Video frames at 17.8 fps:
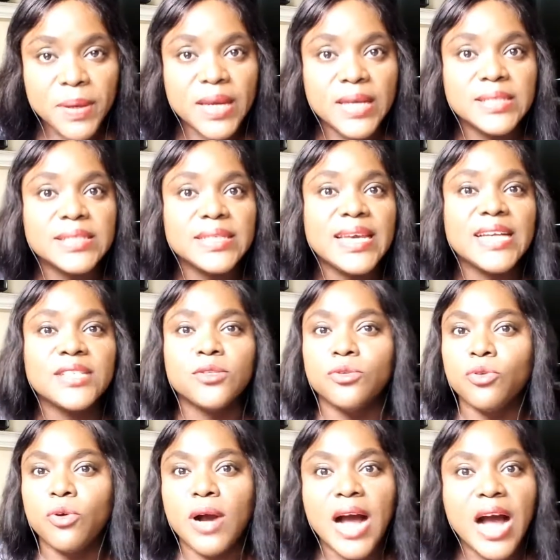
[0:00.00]
it, get to
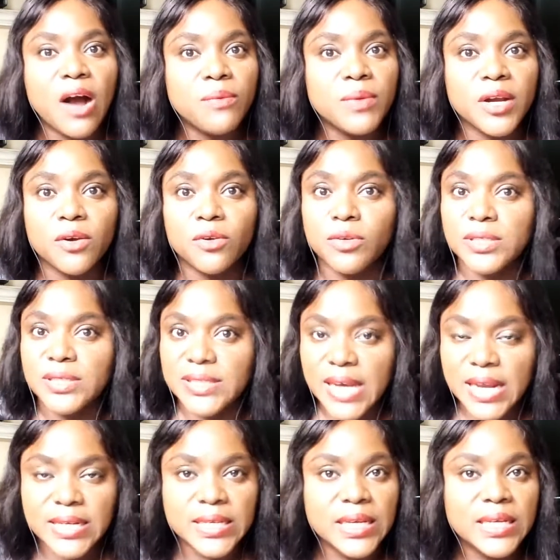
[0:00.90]
know how they are going to
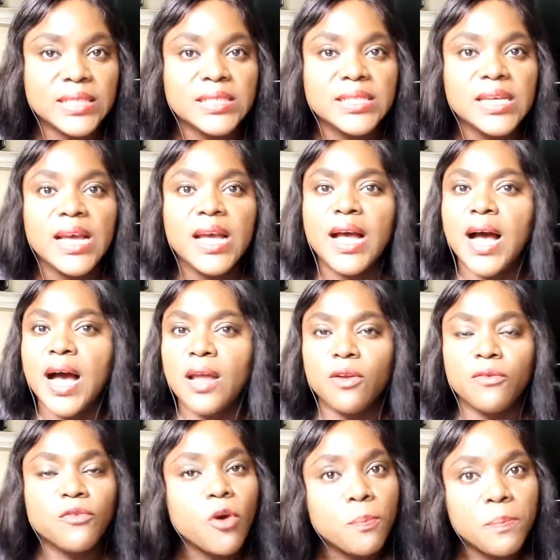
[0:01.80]
send it, and
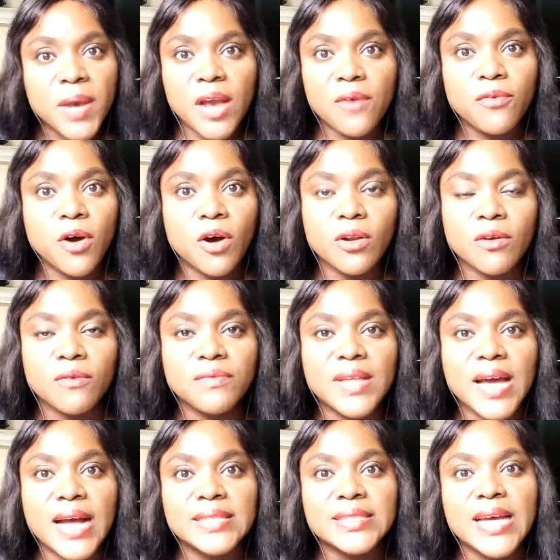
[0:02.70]
of course pay for all of
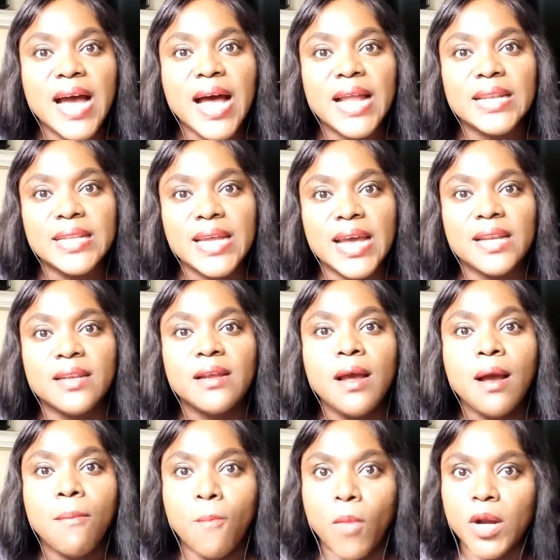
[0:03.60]
that, and
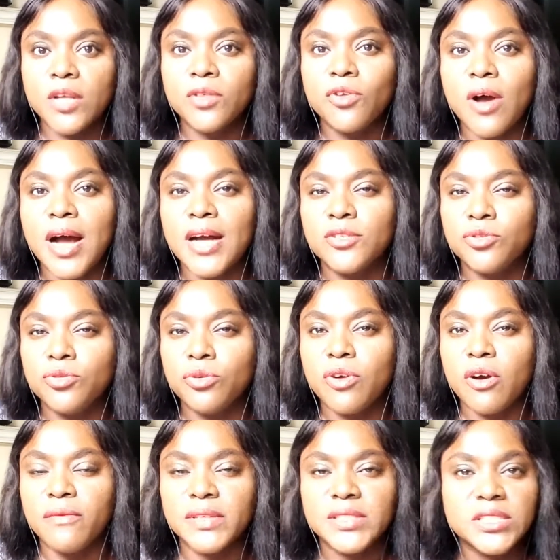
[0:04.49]
then monitor her through
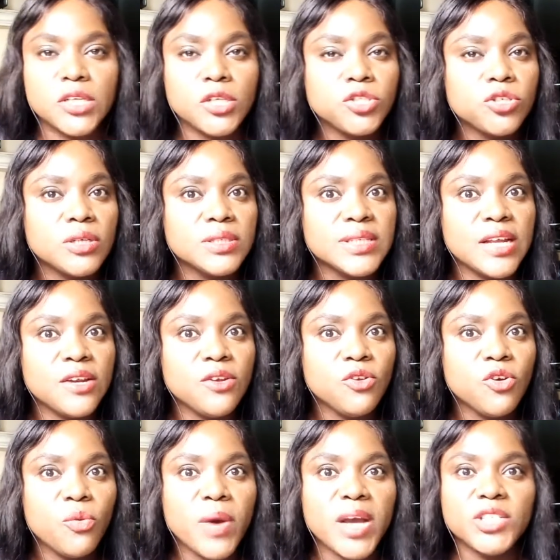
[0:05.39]
conversations and
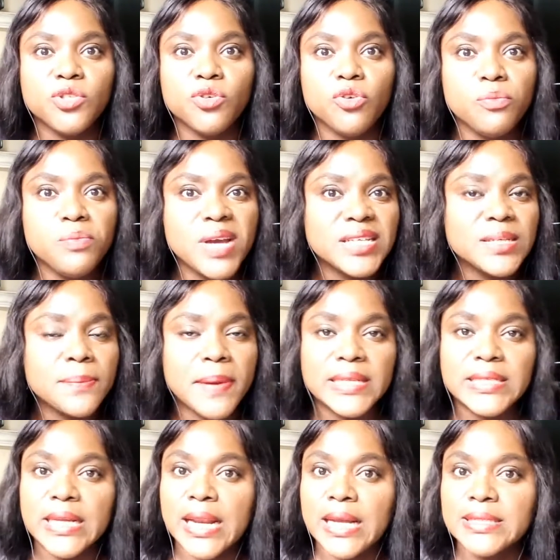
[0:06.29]
know where she will be at a
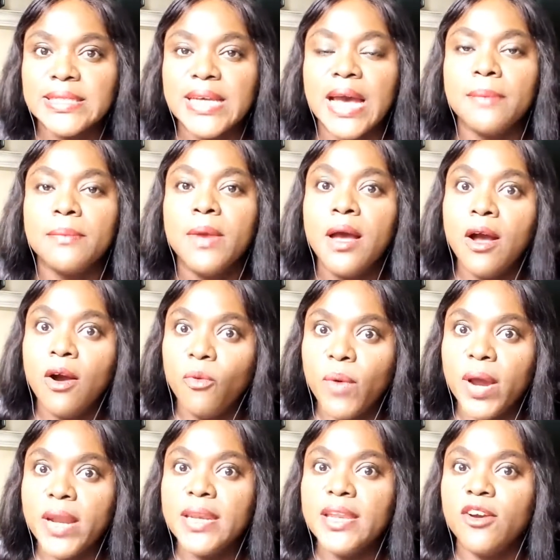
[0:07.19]
particular time
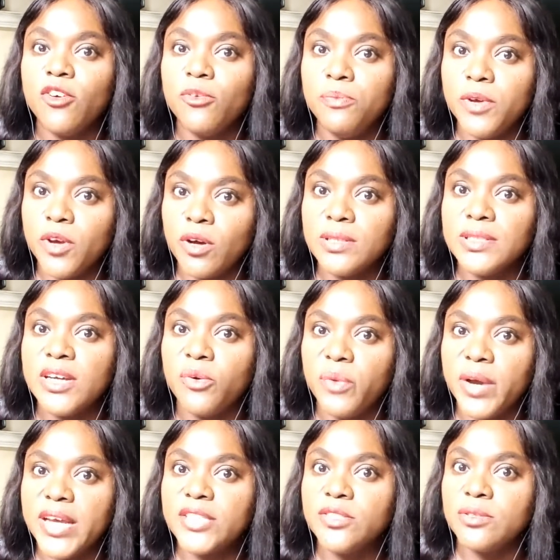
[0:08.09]
when they will be on their
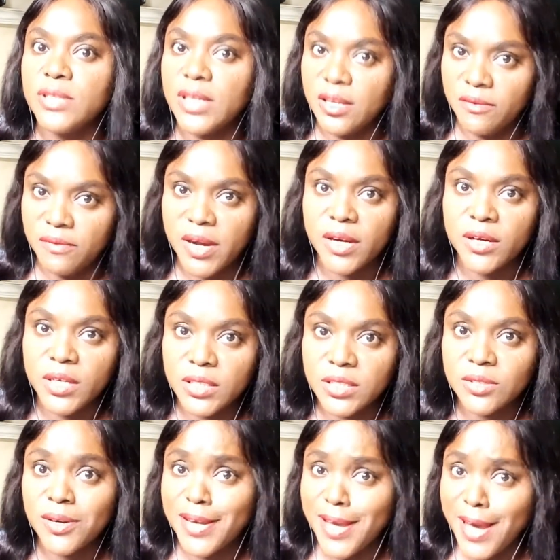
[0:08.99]
way to deliver
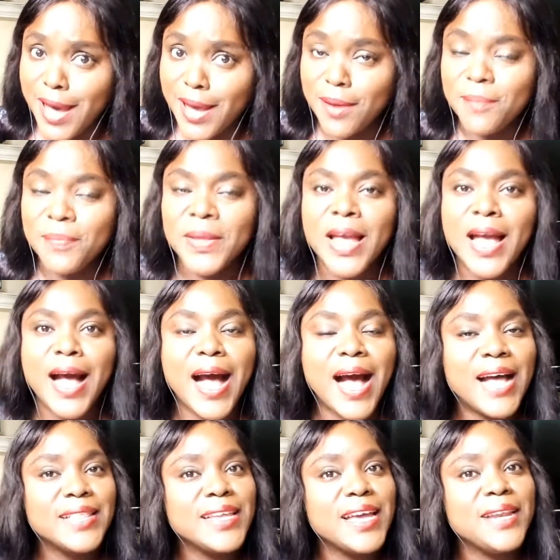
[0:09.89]
it. Okay,
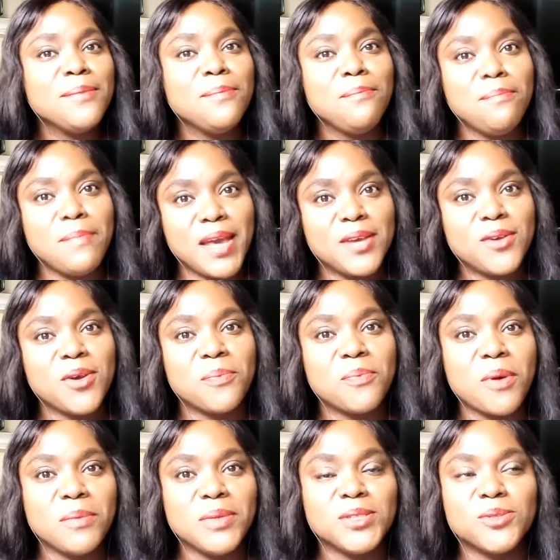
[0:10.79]
and then make your
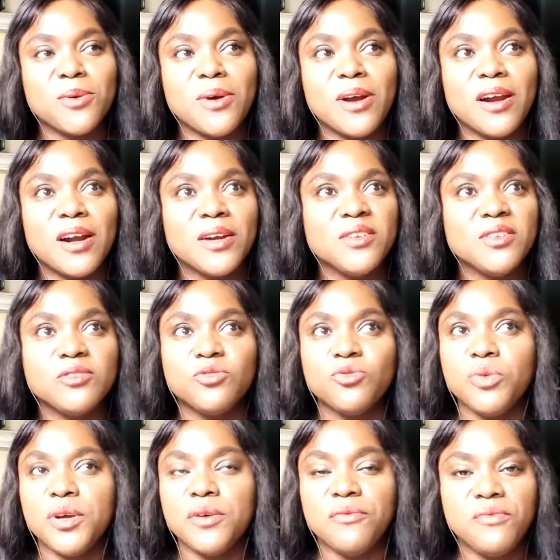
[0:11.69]
promise to her
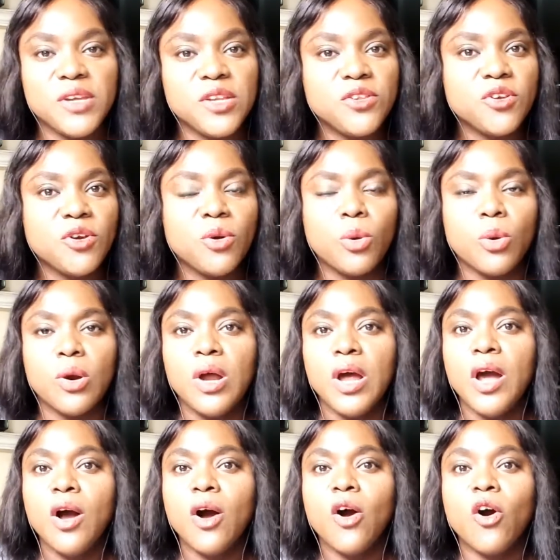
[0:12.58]
through a
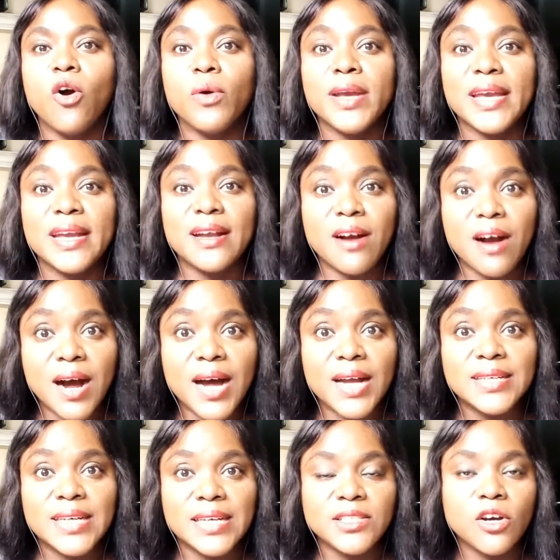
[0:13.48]
video or a
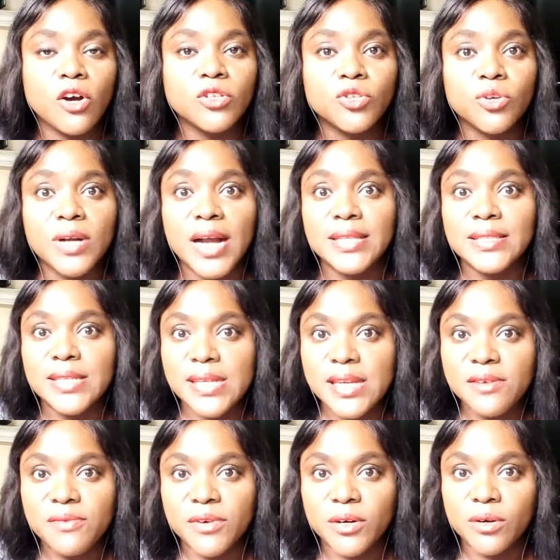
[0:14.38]
card that they also can
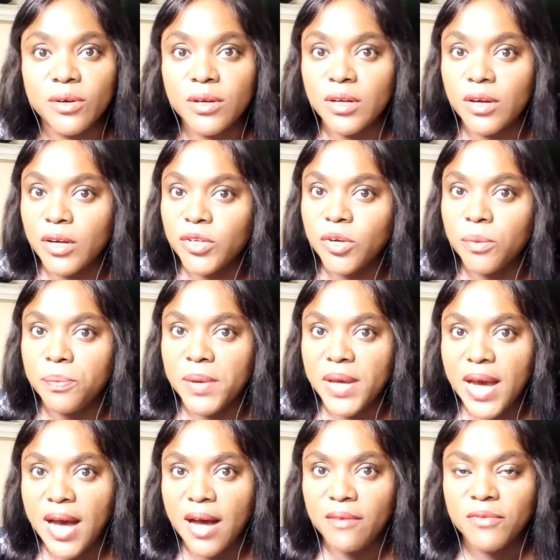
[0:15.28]
deliver on your
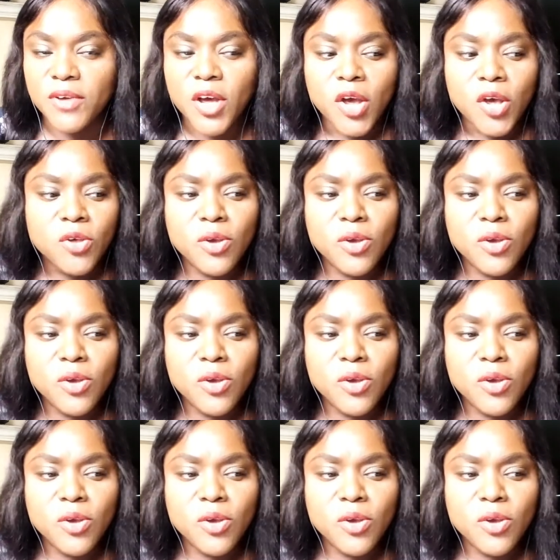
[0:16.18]
behalf.